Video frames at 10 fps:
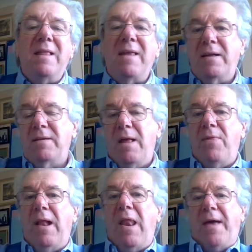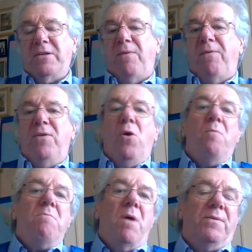that in the last few
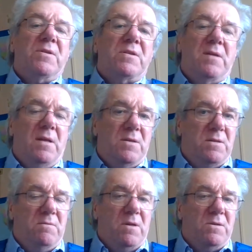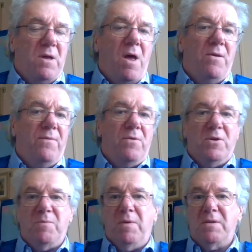months since the turn of
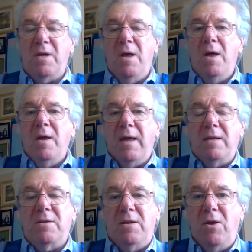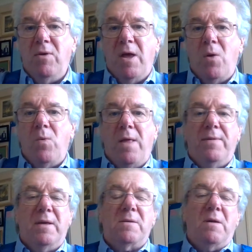Christmas into the new year, when
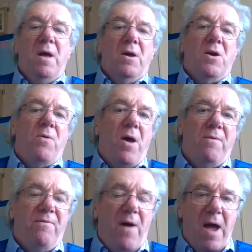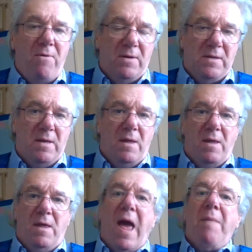this coronavirus
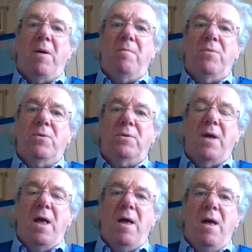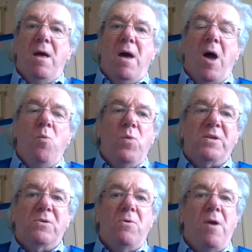came on board. And we
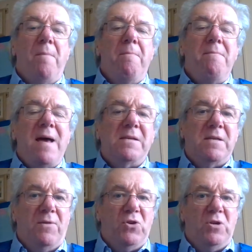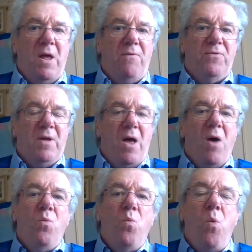saw a massive shift
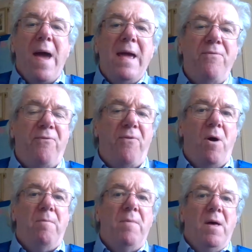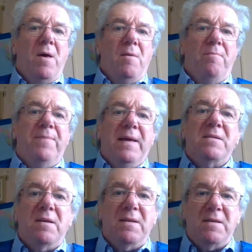away from big
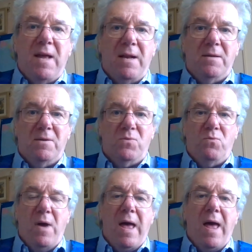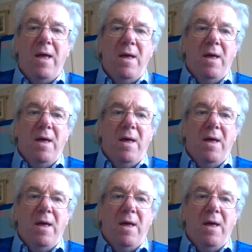city centres where